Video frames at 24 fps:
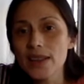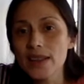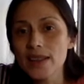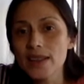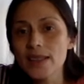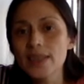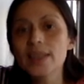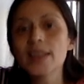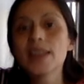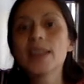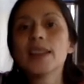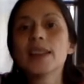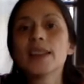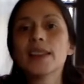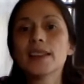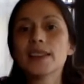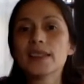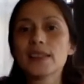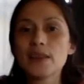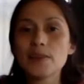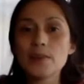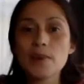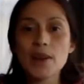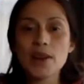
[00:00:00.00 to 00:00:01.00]
it.
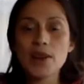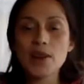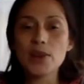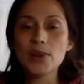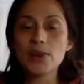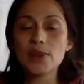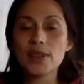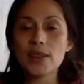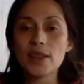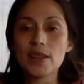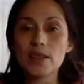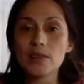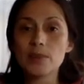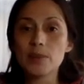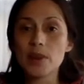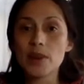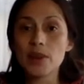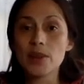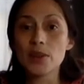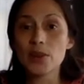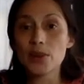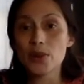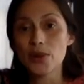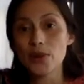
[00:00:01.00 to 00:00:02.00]
They might know a lot
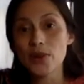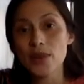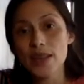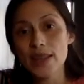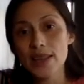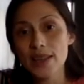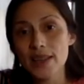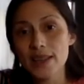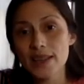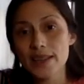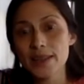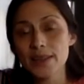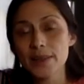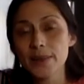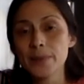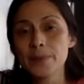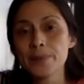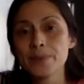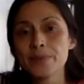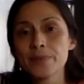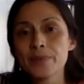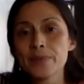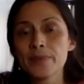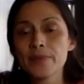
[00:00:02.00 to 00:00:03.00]
about growing it.
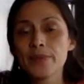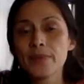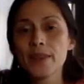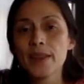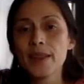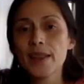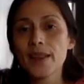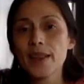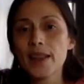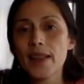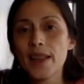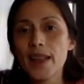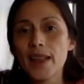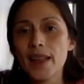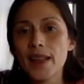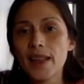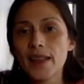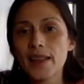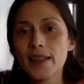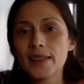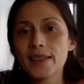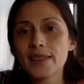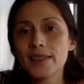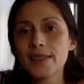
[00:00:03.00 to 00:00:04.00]

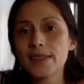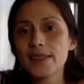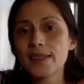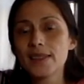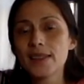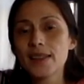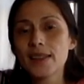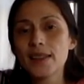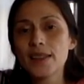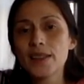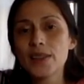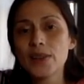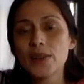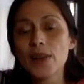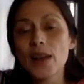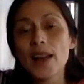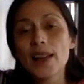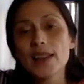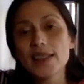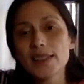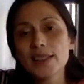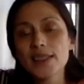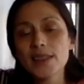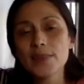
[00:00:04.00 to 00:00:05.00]
And,
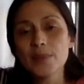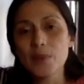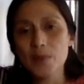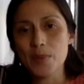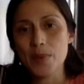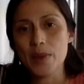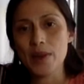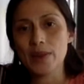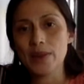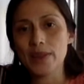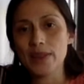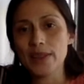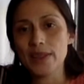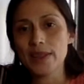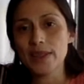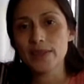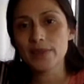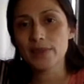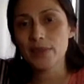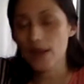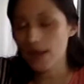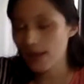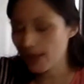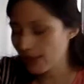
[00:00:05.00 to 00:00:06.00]
ask them about it.
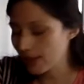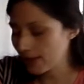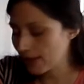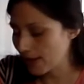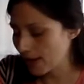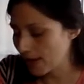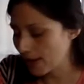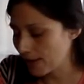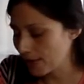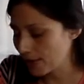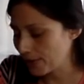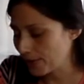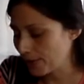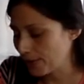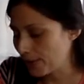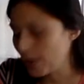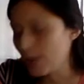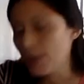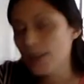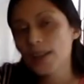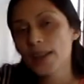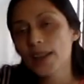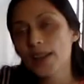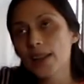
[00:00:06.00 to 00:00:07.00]
Write it down,
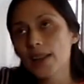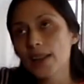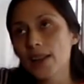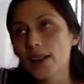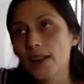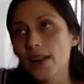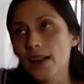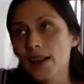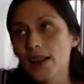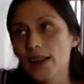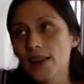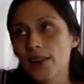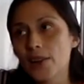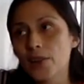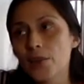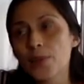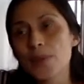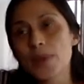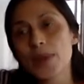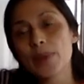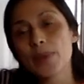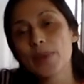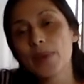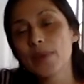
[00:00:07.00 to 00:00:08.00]
or
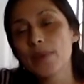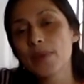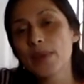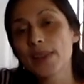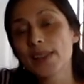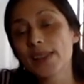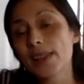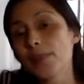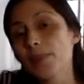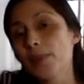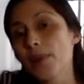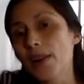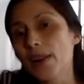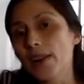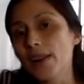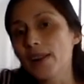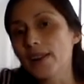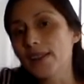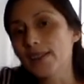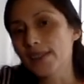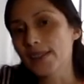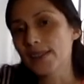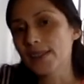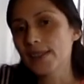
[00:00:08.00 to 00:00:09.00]
maybe make some
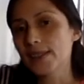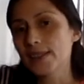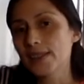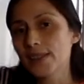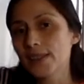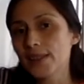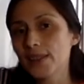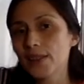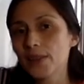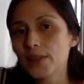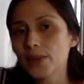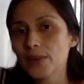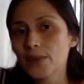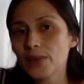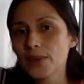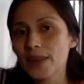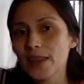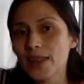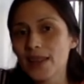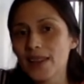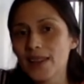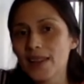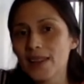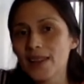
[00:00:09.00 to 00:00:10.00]
art with
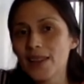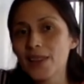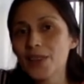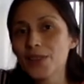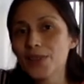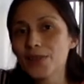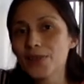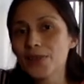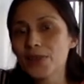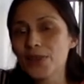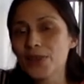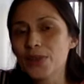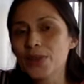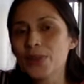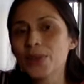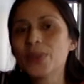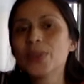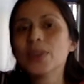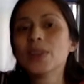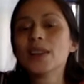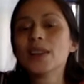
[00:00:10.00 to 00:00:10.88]
that interview,